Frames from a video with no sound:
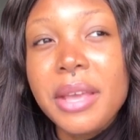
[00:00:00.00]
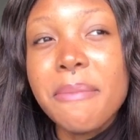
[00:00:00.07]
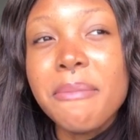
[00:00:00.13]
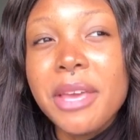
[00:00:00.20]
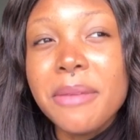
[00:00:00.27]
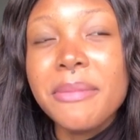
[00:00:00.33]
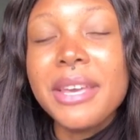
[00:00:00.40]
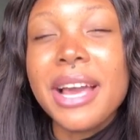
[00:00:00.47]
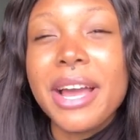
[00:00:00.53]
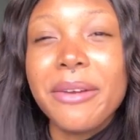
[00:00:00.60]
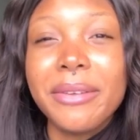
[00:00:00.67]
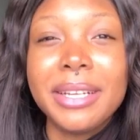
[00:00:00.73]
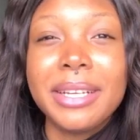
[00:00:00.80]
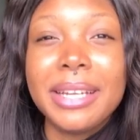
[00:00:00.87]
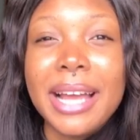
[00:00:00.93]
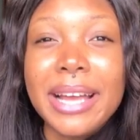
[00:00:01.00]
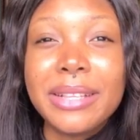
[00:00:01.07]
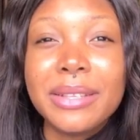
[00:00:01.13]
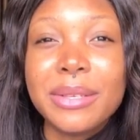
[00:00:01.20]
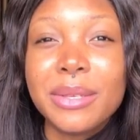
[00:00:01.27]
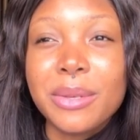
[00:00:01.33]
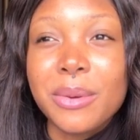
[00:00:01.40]
maybe I really
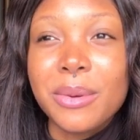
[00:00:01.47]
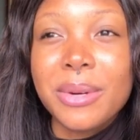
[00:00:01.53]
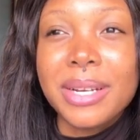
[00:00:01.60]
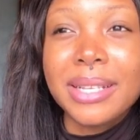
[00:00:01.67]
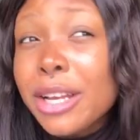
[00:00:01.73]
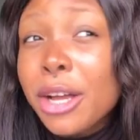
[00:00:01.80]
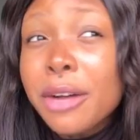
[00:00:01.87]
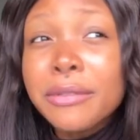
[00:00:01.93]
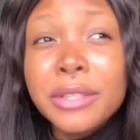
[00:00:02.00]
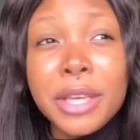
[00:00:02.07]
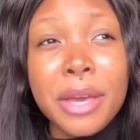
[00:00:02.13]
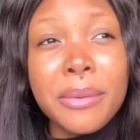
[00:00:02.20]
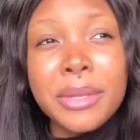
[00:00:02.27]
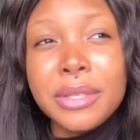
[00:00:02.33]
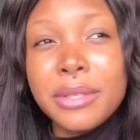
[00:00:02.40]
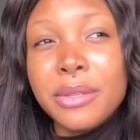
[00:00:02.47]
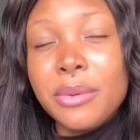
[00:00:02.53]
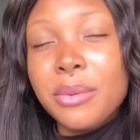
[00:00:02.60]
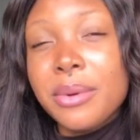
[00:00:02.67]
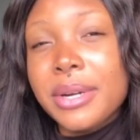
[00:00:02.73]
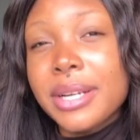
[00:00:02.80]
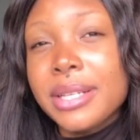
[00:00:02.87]
like this course. I loved going to the
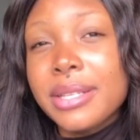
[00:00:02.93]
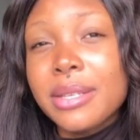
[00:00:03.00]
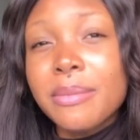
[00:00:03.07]
ward.